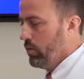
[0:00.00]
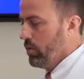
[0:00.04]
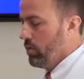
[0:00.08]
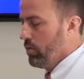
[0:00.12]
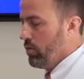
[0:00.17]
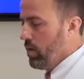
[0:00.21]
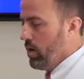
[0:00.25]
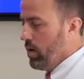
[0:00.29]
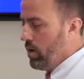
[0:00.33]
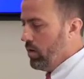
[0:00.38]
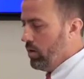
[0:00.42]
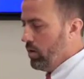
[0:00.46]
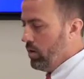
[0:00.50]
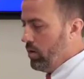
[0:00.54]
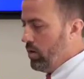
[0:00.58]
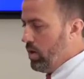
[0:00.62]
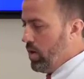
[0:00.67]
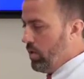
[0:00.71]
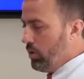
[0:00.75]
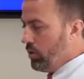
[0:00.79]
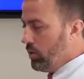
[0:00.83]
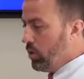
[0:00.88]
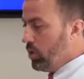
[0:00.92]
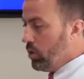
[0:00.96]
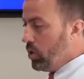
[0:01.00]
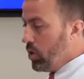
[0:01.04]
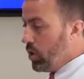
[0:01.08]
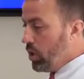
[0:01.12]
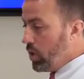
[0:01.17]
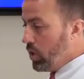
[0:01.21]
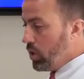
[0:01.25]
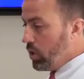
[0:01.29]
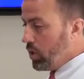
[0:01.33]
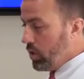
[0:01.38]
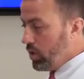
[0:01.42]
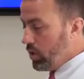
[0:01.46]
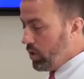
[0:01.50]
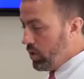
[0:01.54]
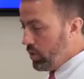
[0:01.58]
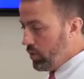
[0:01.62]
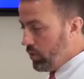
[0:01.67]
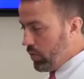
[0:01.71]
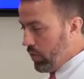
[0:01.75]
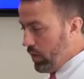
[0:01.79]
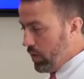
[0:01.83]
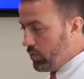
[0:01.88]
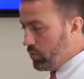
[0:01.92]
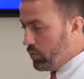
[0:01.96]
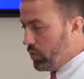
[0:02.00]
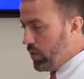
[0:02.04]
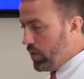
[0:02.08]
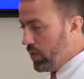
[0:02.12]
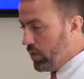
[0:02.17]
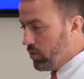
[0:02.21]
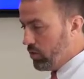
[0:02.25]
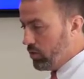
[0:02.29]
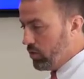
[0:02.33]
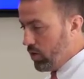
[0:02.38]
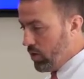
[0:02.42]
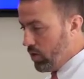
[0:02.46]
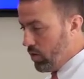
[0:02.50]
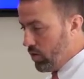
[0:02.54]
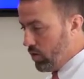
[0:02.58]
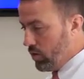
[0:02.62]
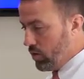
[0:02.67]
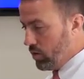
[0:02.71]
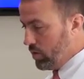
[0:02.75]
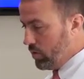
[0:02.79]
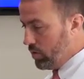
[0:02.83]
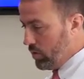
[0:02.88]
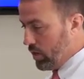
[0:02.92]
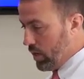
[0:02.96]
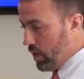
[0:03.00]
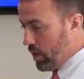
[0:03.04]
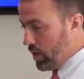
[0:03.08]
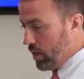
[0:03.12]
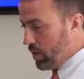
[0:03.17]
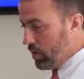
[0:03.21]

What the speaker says: right? You have to look, things we consider, I